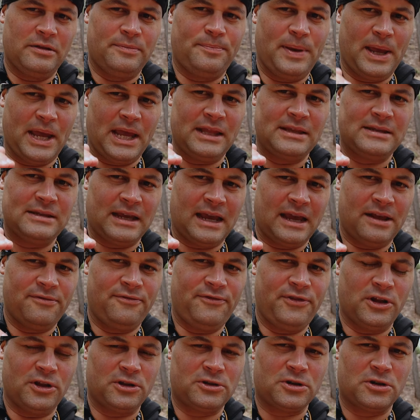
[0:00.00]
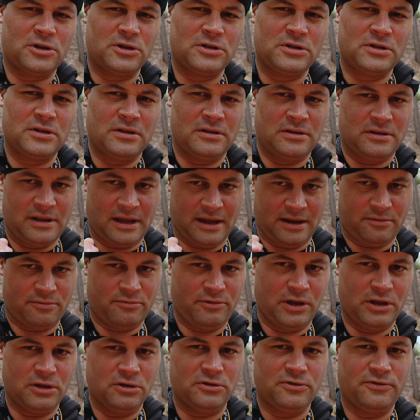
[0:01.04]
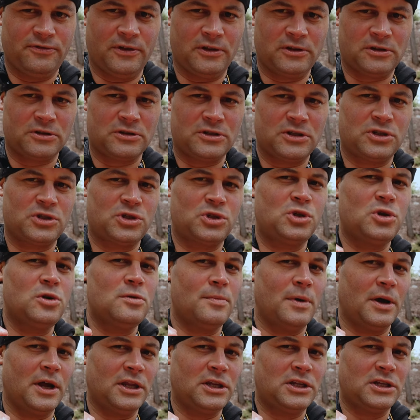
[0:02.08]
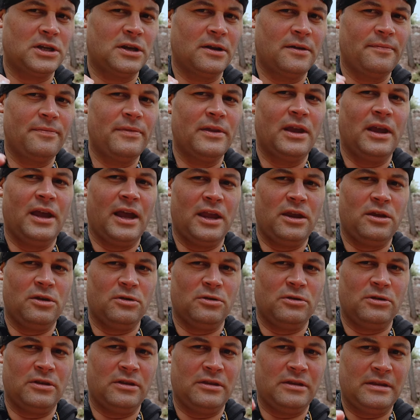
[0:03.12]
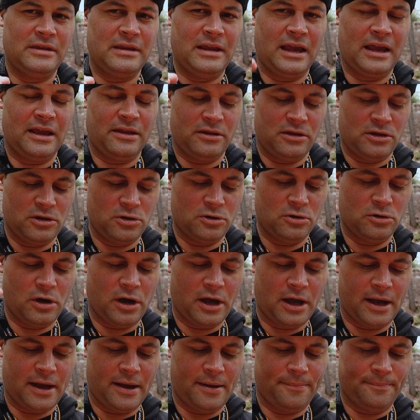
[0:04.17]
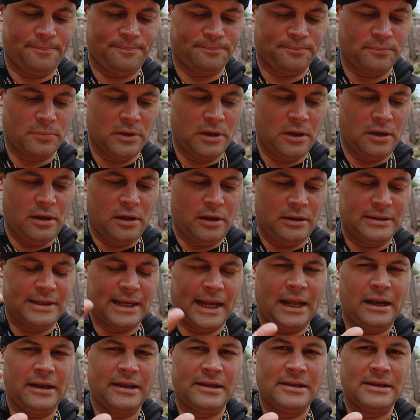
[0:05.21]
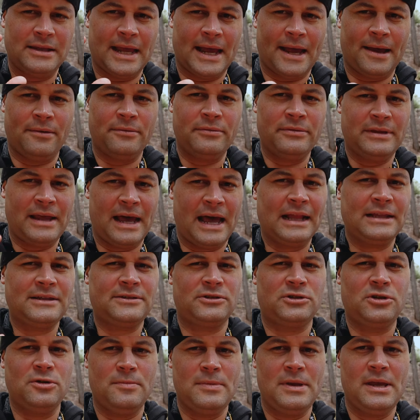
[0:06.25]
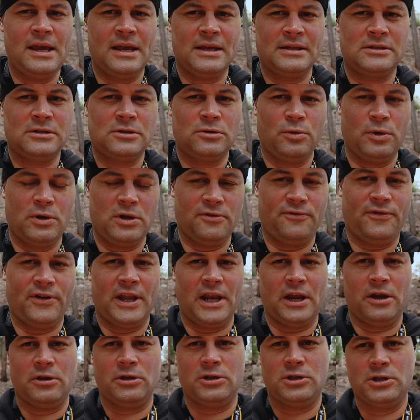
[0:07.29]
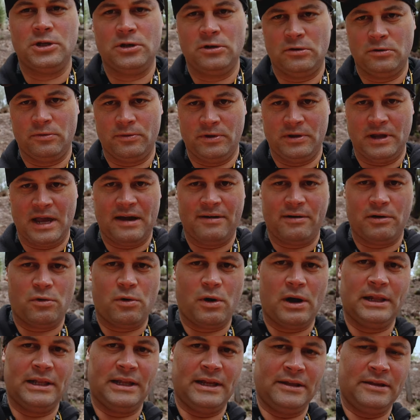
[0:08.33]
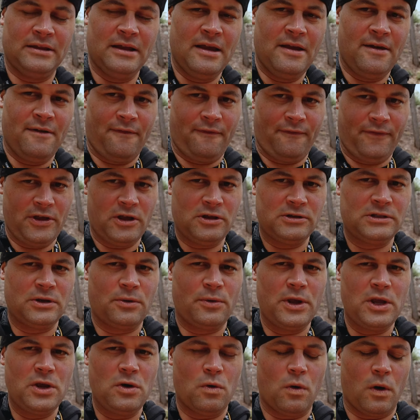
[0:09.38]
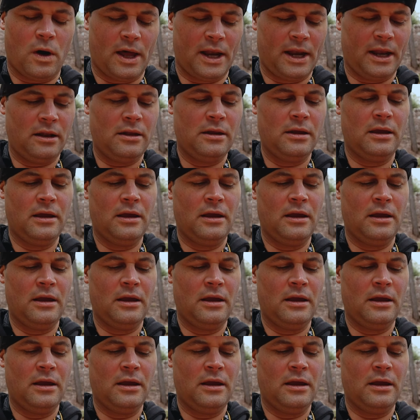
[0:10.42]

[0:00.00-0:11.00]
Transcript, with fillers: PIDs and filters, like reduced filters, is too much, and you and you um, dialing down. That to me is when you find a good tune, when you have a quad that feels the way you want it,